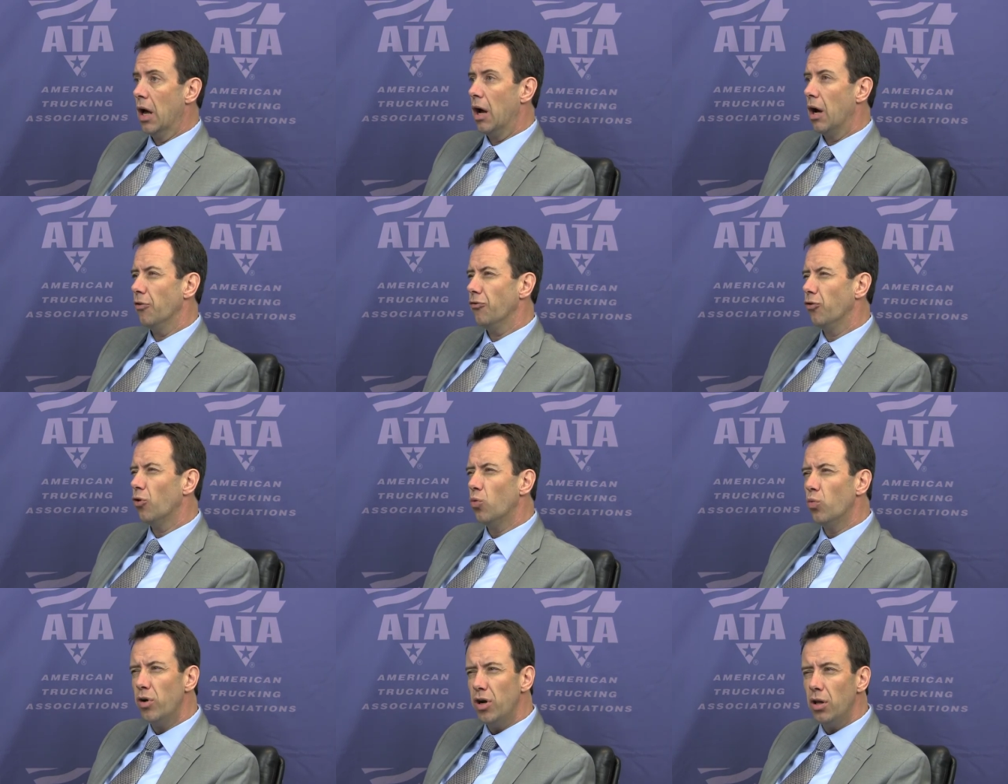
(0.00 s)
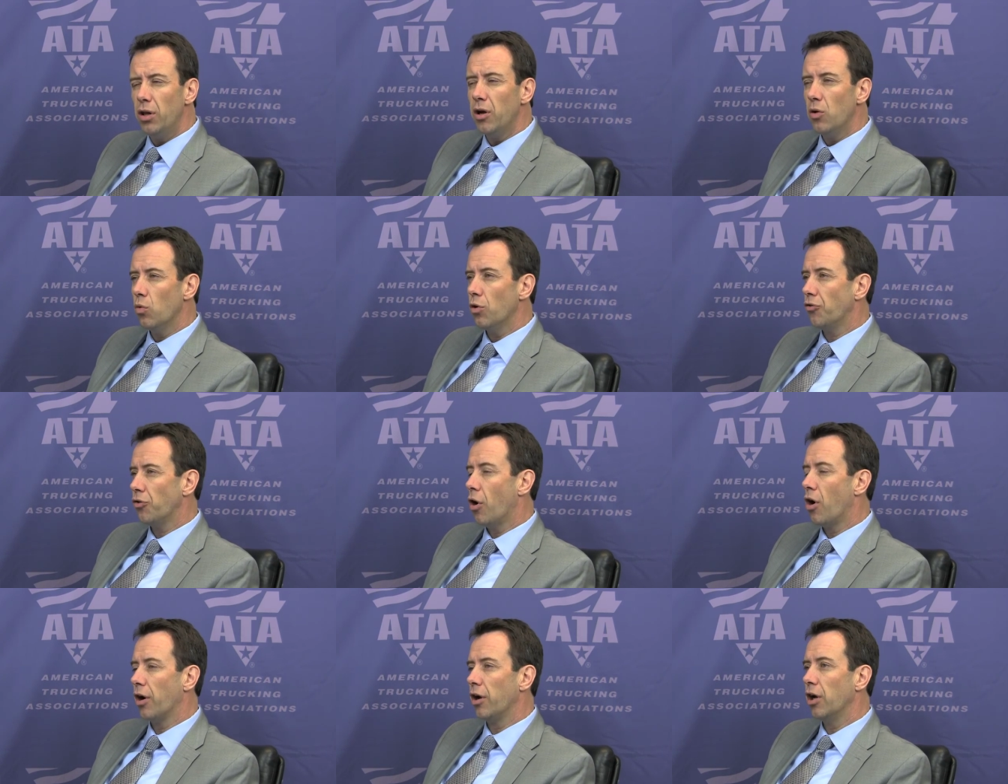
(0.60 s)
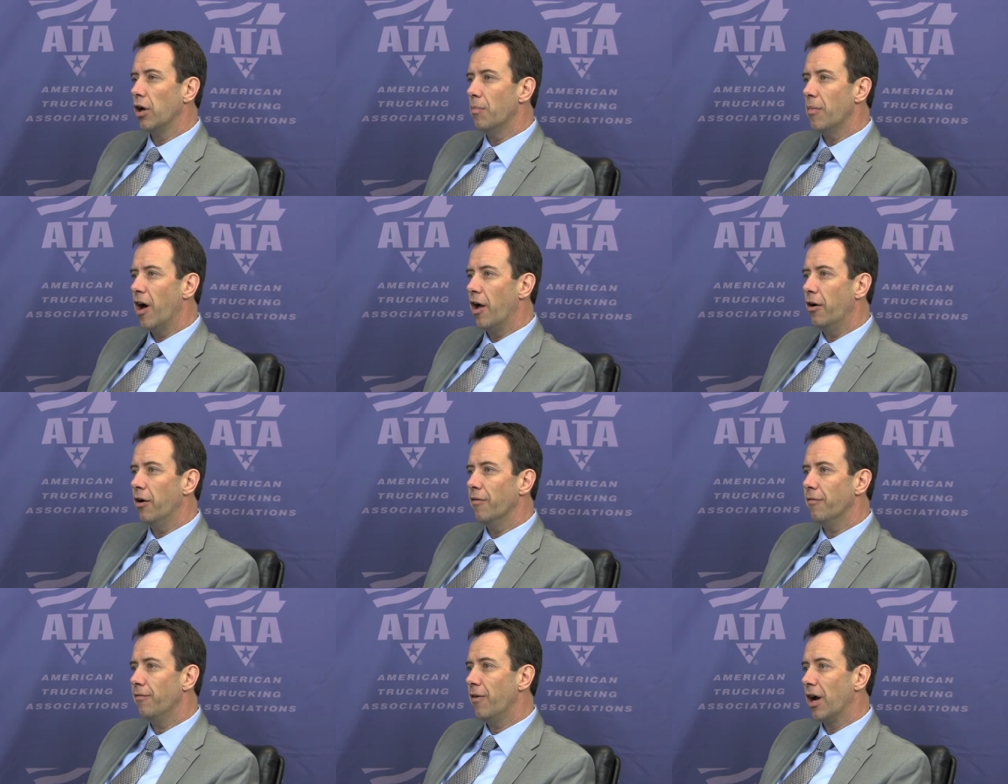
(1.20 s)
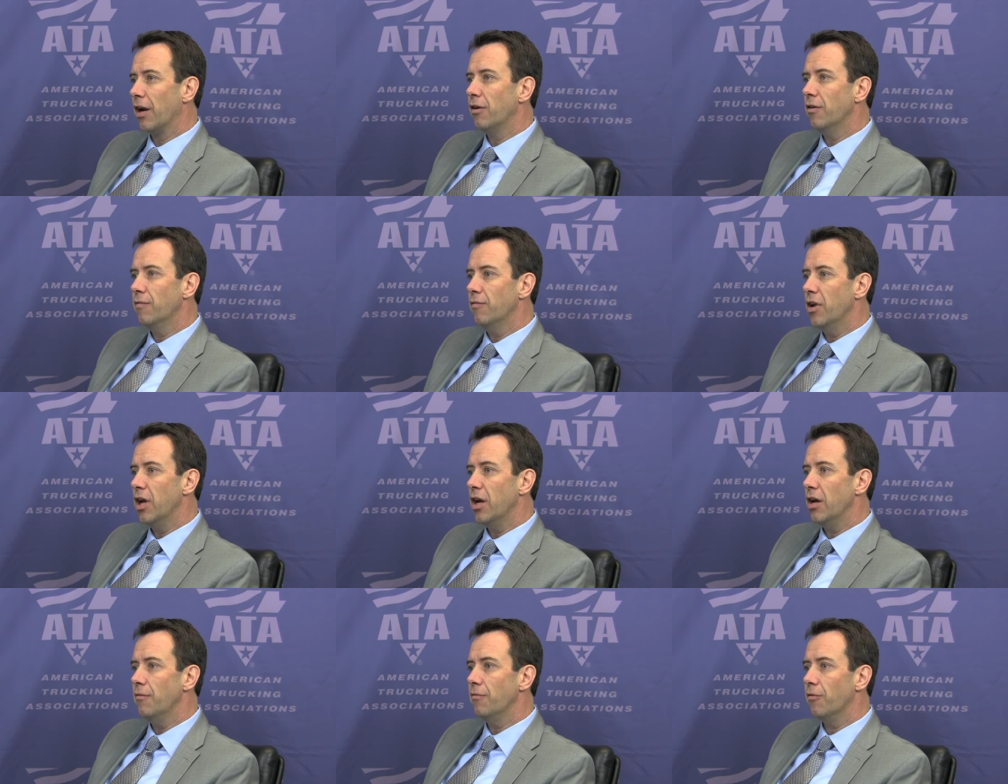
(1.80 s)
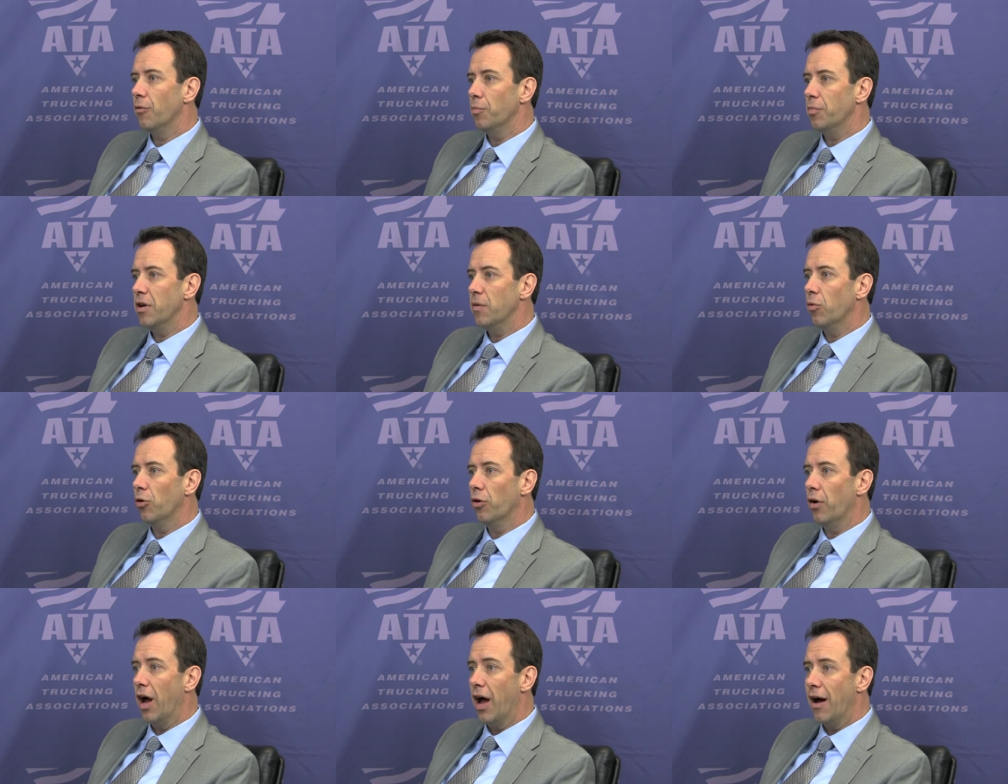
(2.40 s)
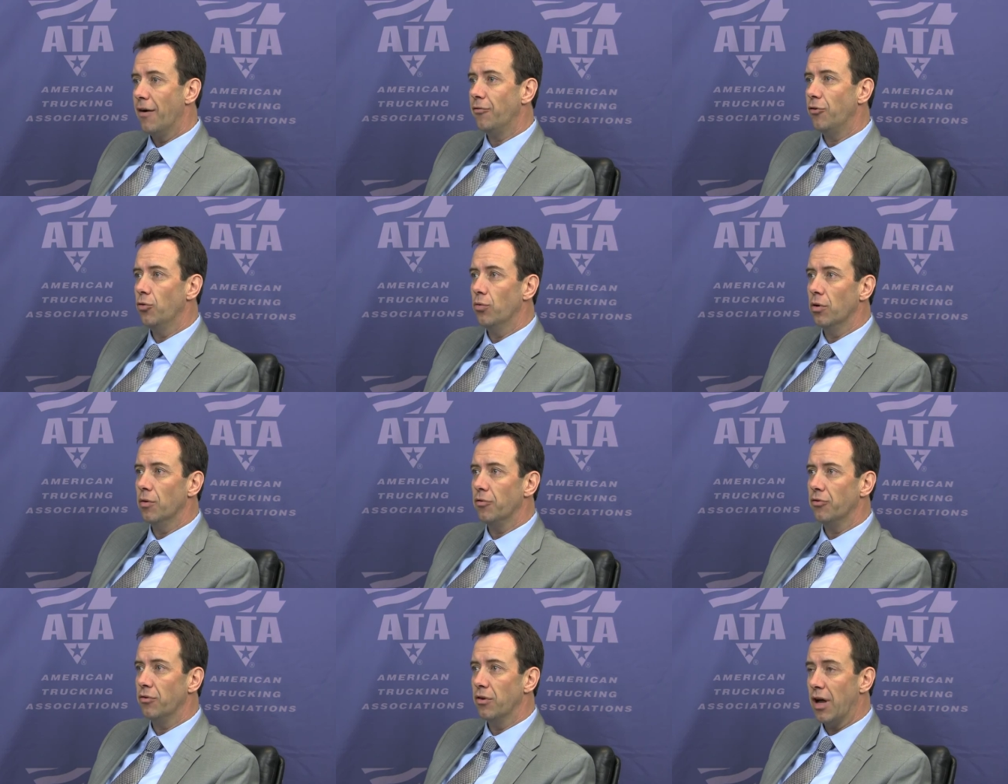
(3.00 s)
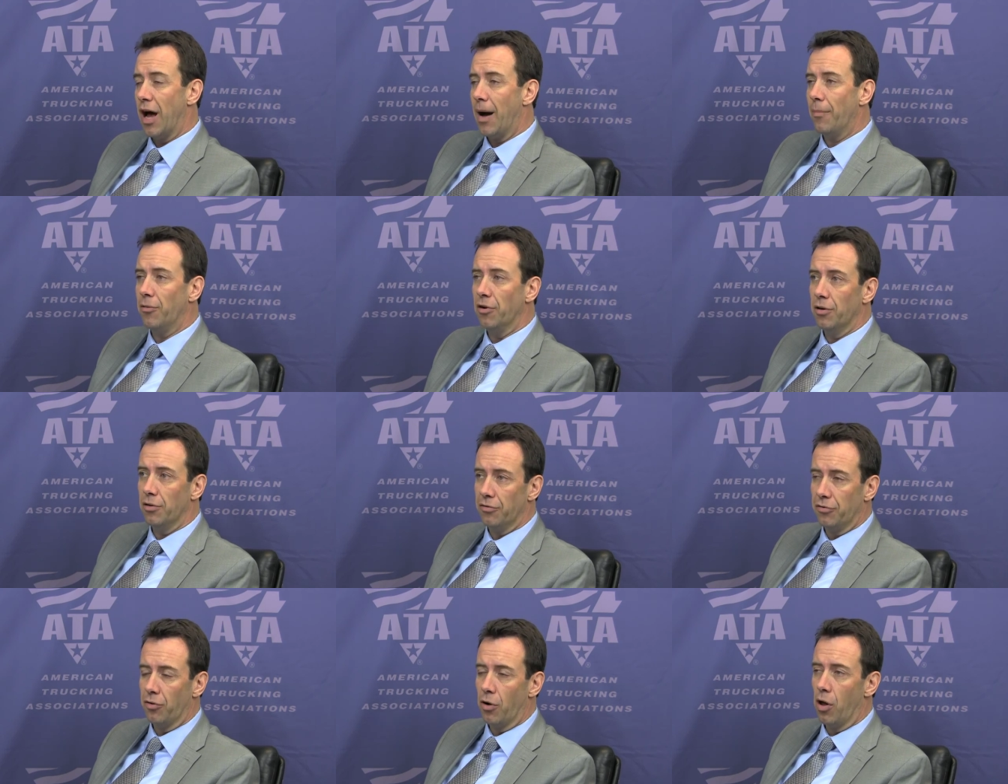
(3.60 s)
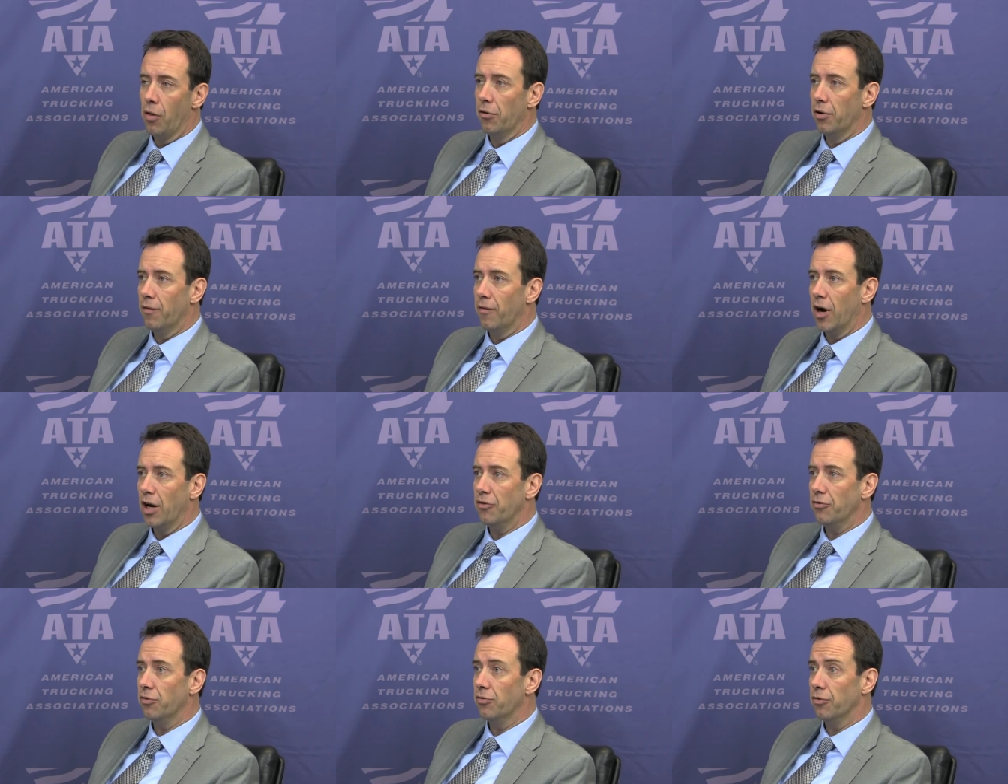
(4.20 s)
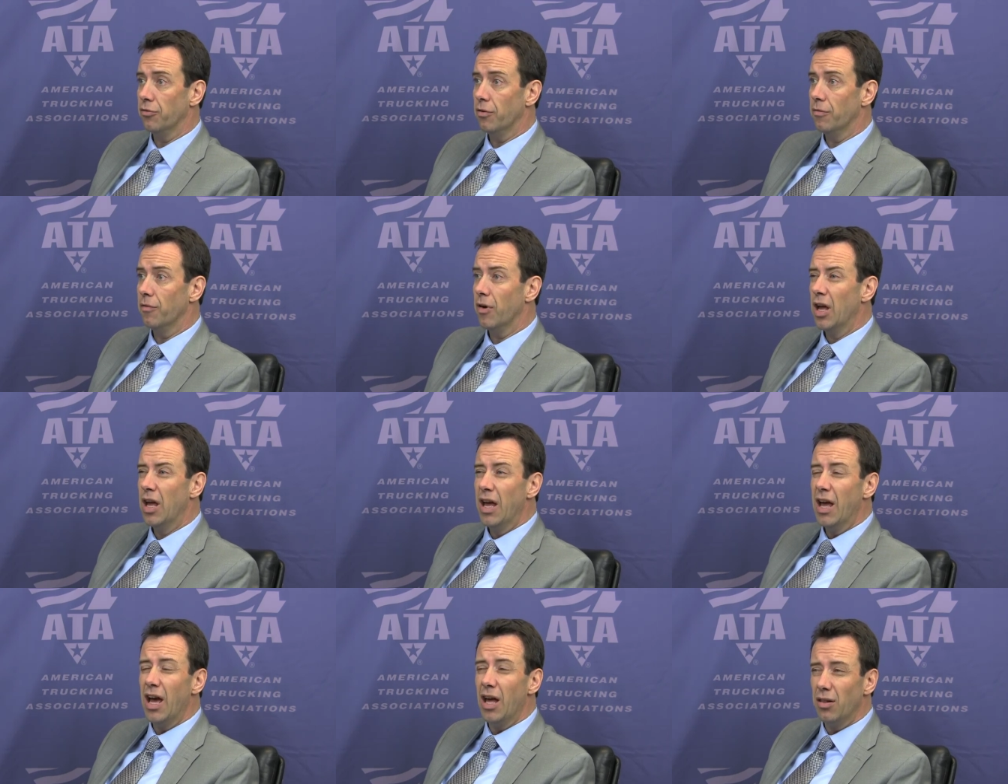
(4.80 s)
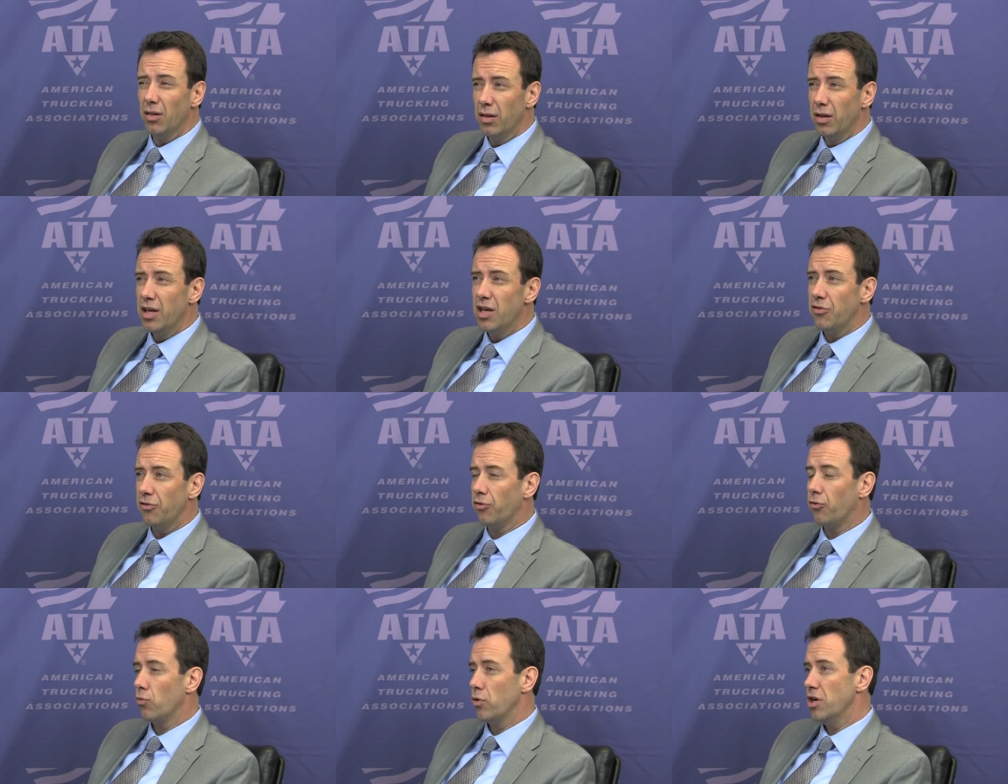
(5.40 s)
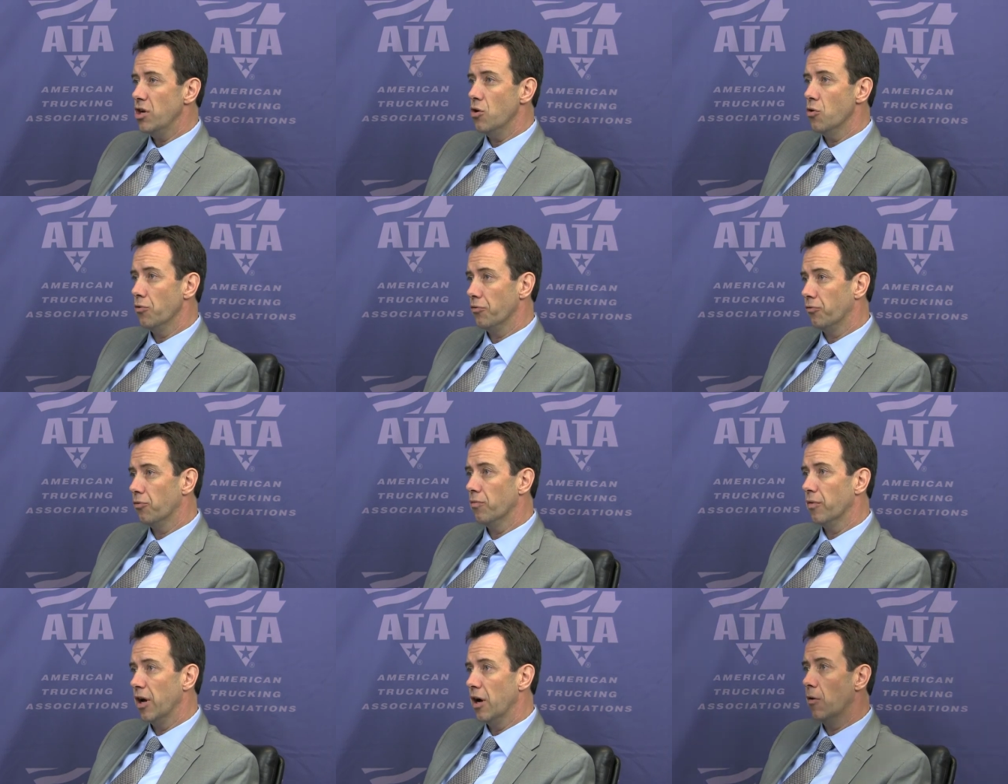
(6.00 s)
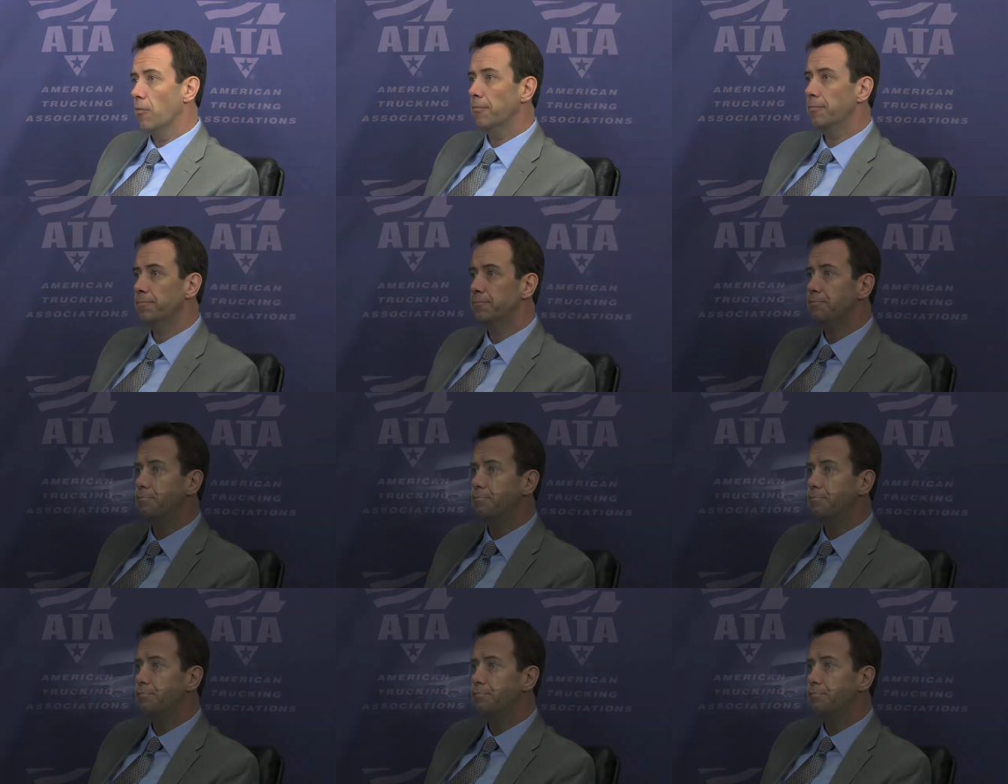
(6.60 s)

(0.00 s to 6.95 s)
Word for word: And so really we're talking about an effective date for people to have to adopt and install the devices of at least three years from now.